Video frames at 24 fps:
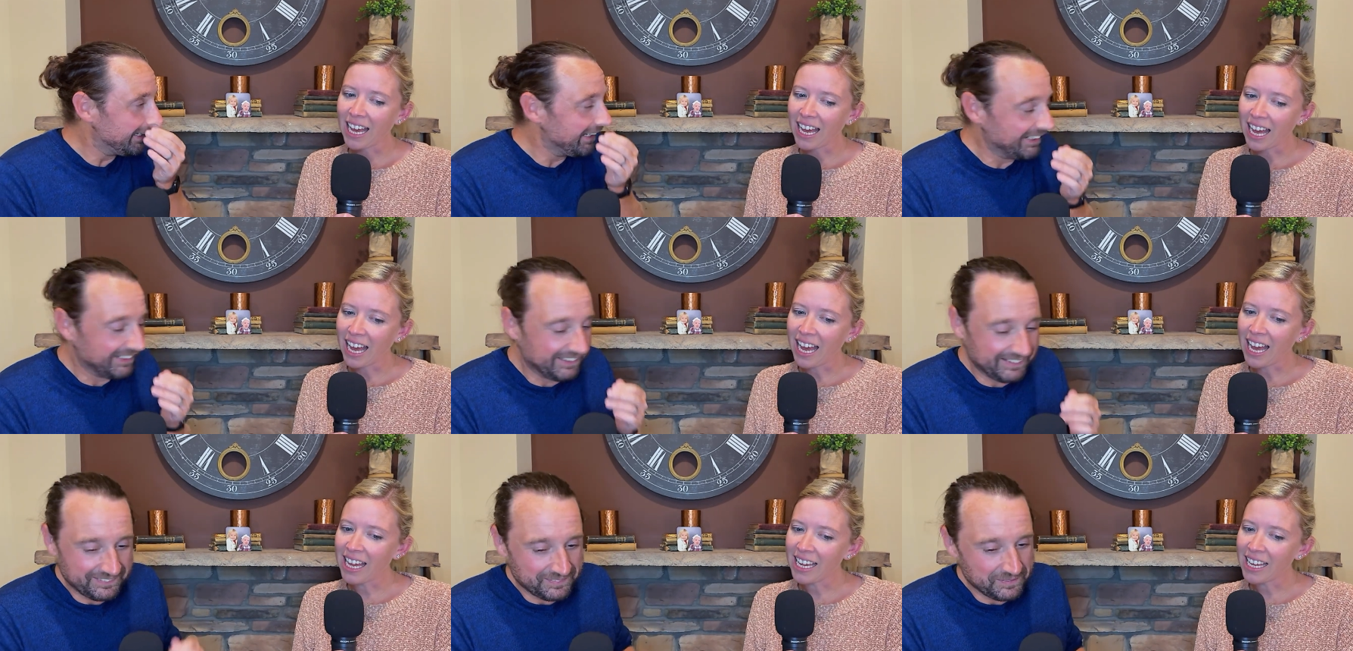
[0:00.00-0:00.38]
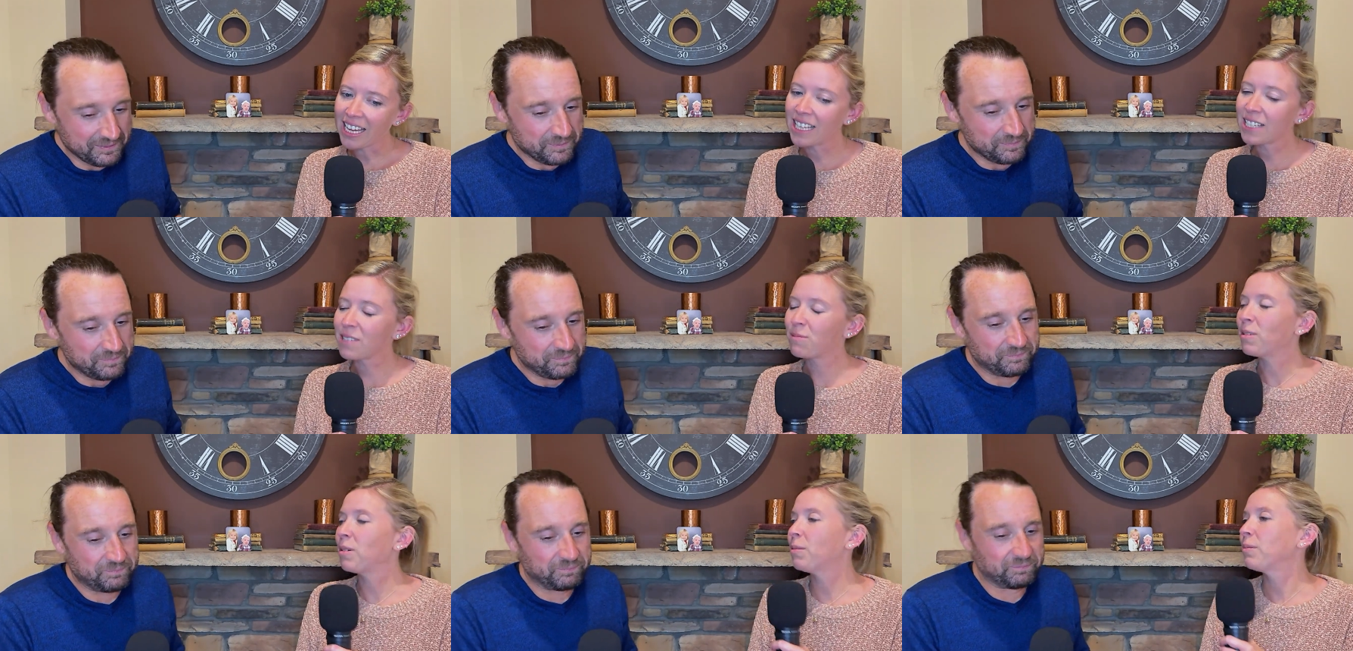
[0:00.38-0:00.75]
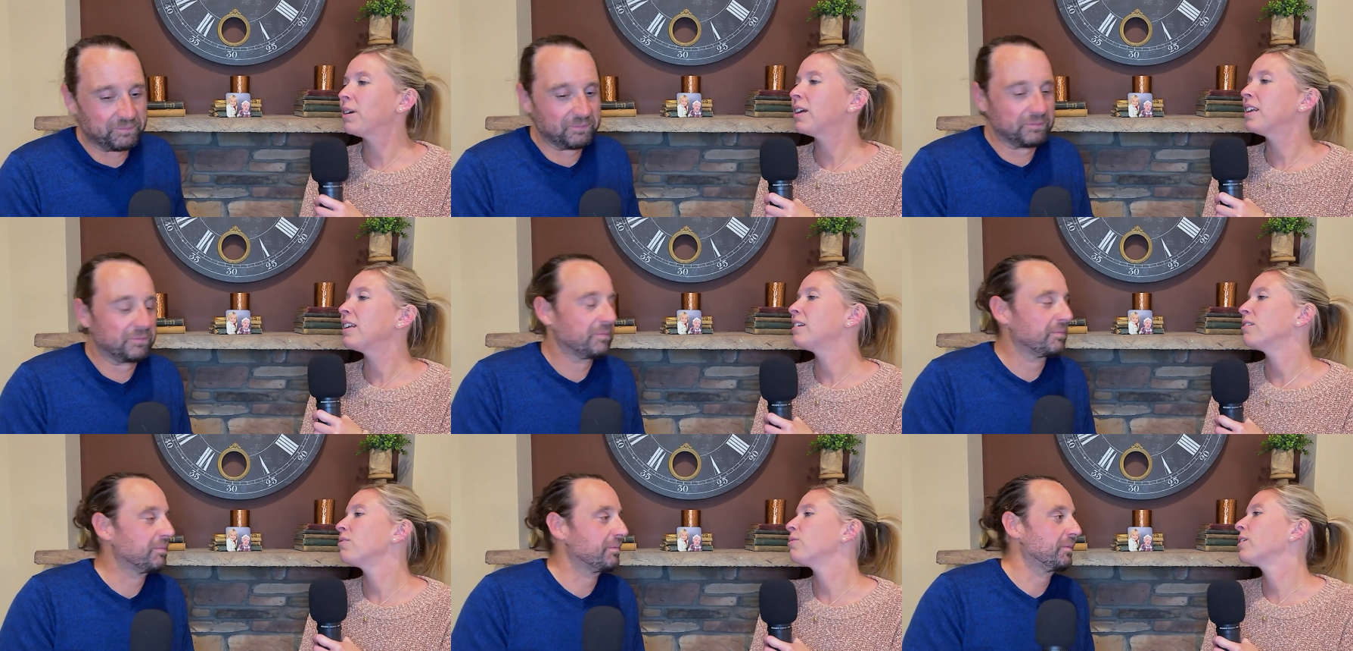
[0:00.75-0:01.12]
Speaker 1: I guess maybe I
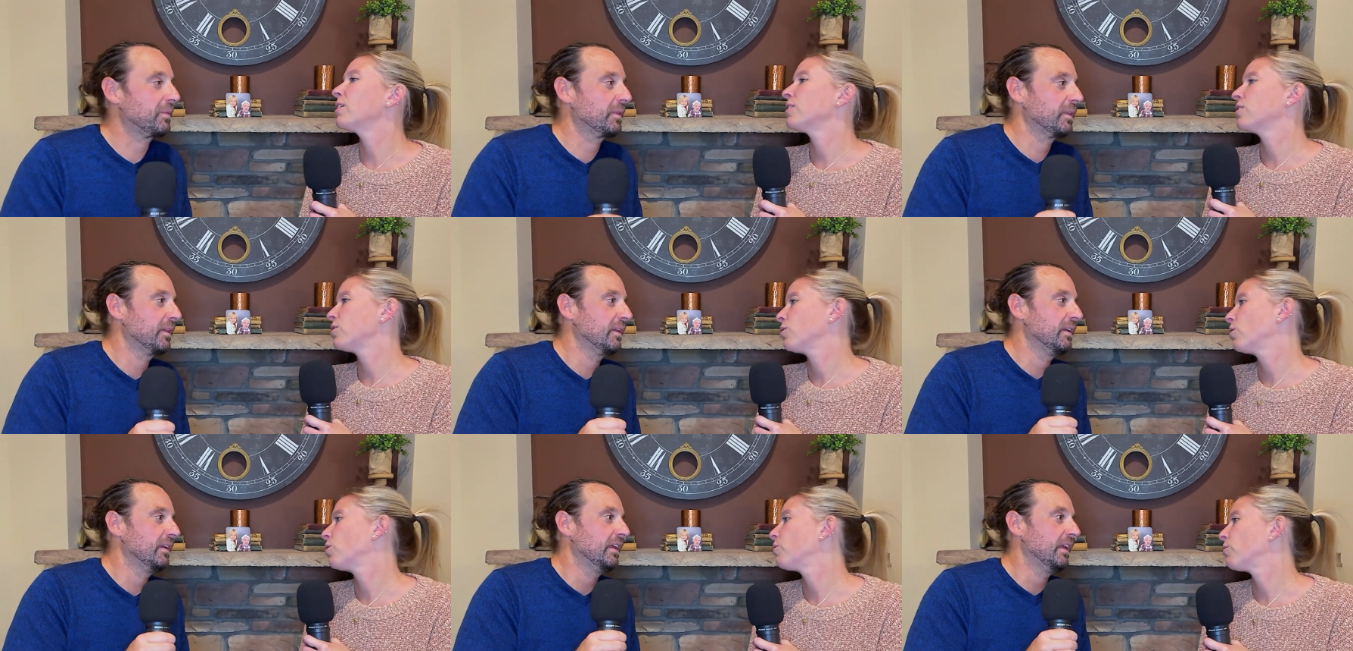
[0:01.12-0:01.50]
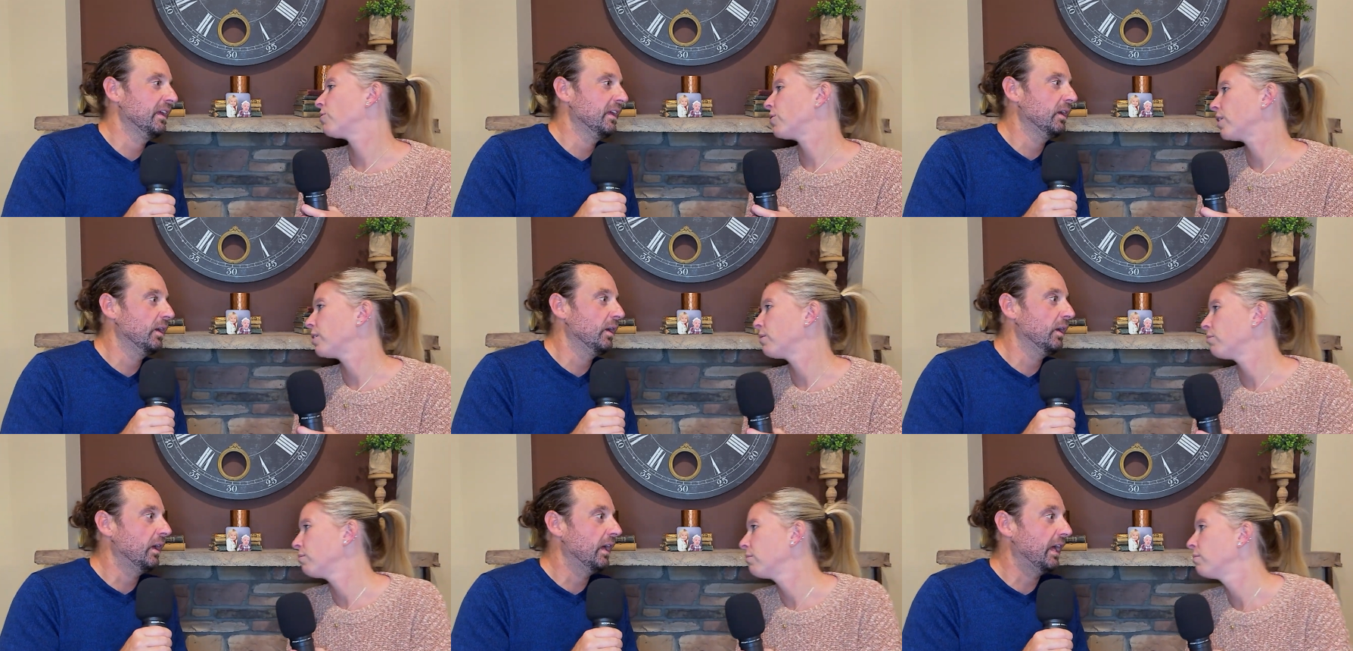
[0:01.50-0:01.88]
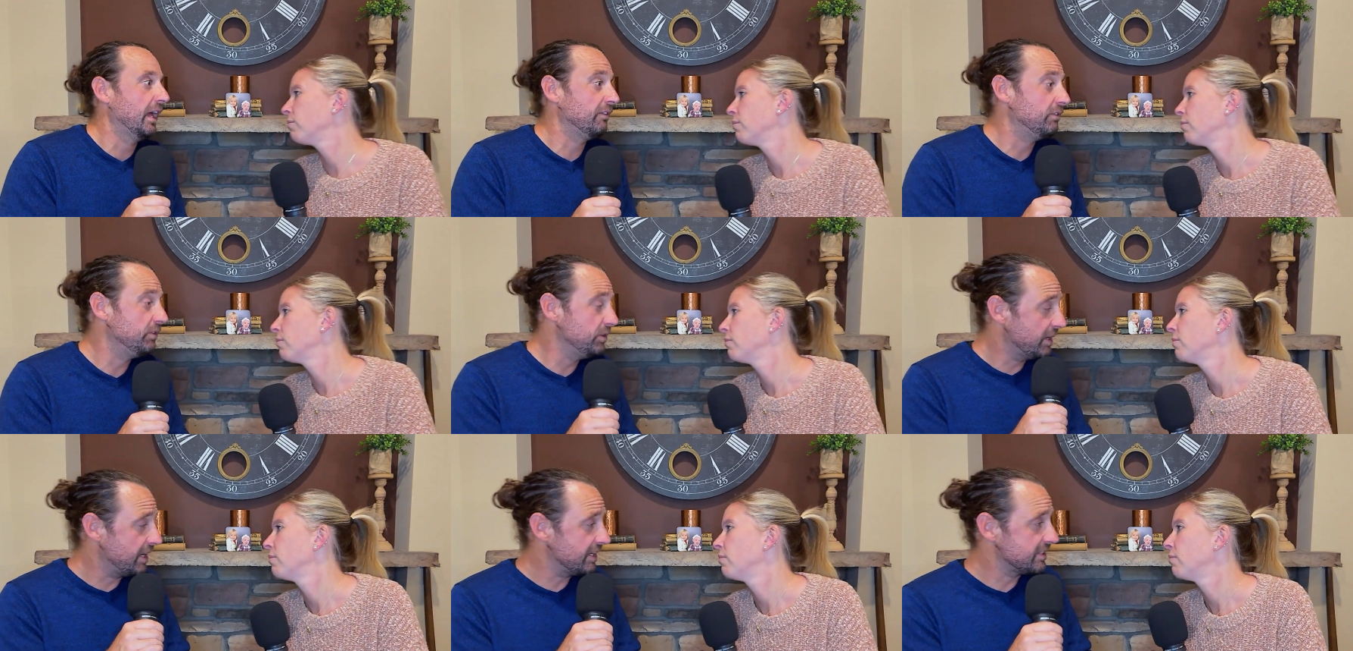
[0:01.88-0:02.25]
need to watch the whole film.
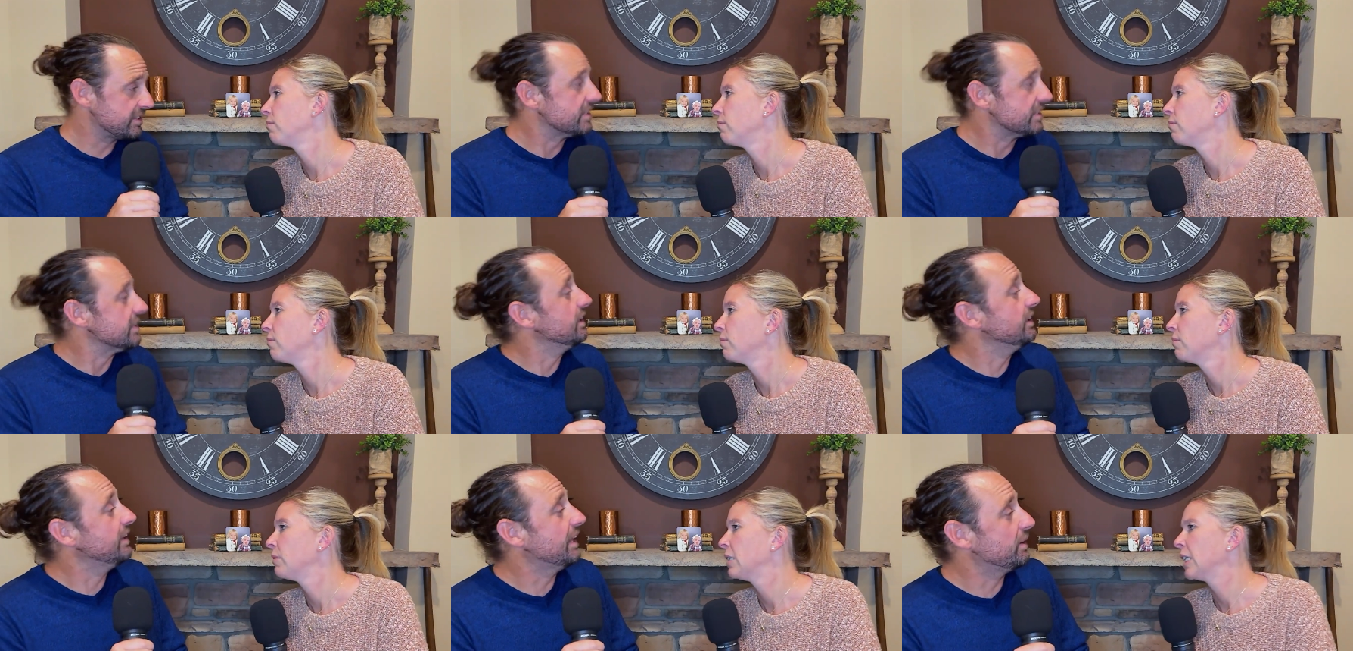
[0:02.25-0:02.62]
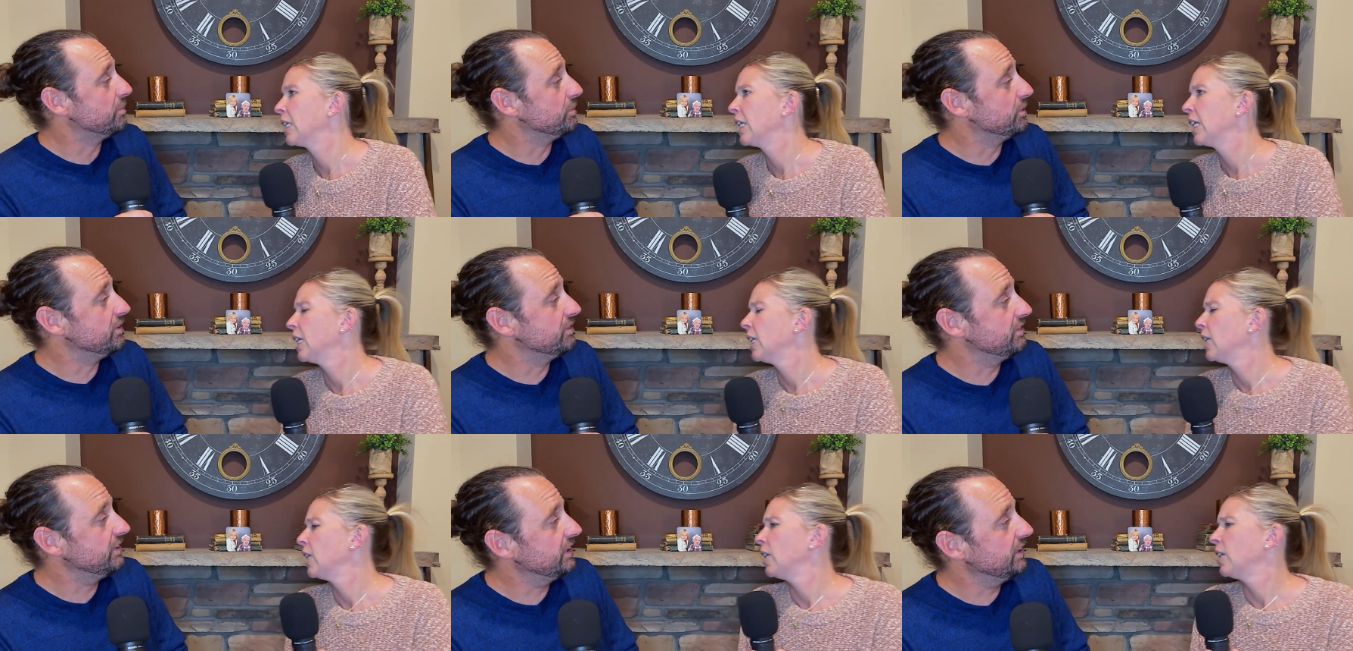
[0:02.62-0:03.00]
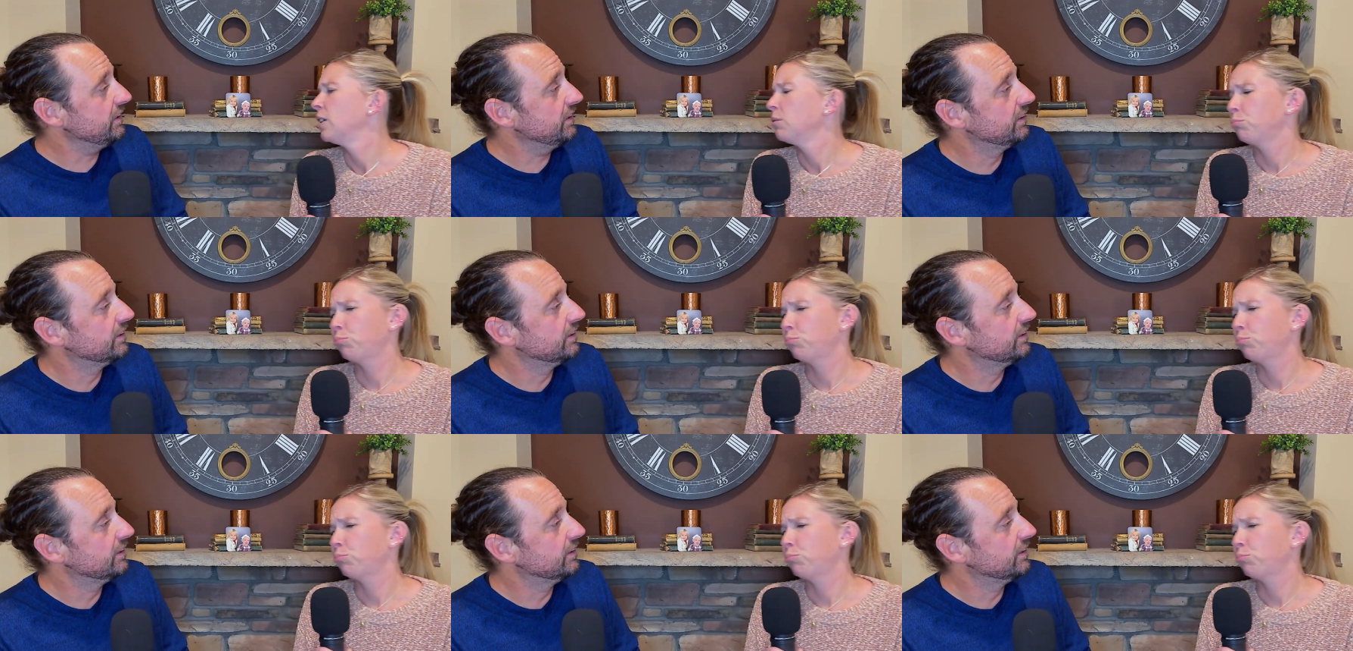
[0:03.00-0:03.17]
Speaker 2: Have you not seen that movie?